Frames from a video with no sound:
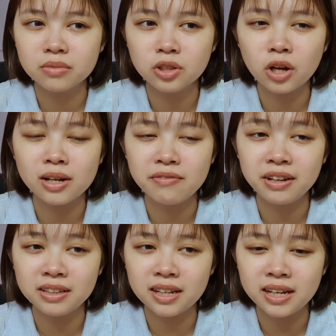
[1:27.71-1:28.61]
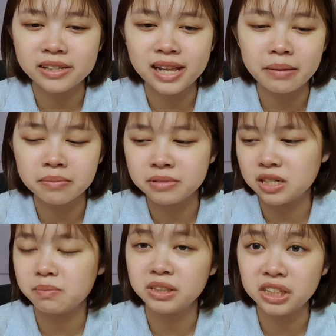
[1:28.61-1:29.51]
non-living things like
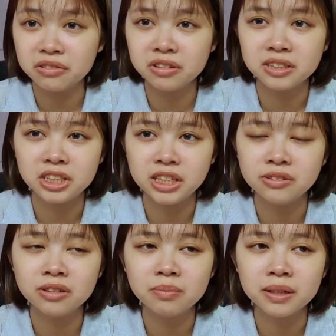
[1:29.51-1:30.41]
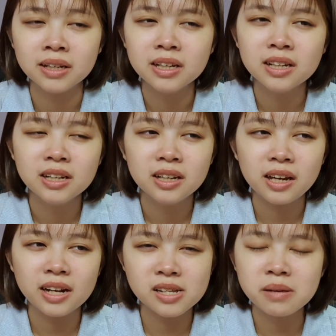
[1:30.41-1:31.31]
just materials in general, but
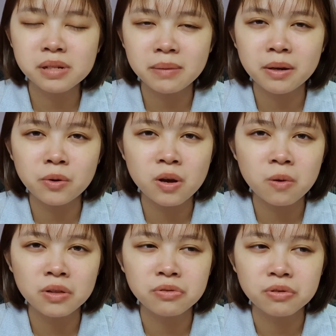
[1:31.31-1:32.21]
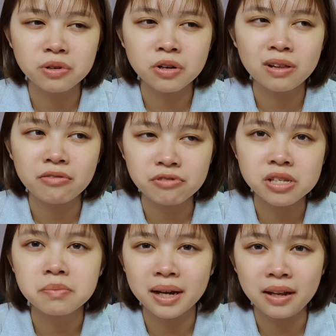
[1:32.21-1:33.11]
at the same time I wouldn't want to, like
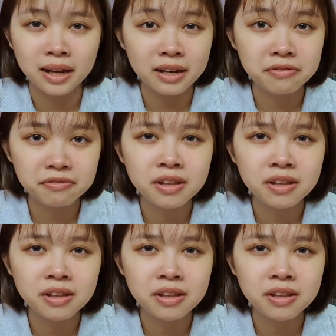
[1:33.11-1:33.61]
risk my life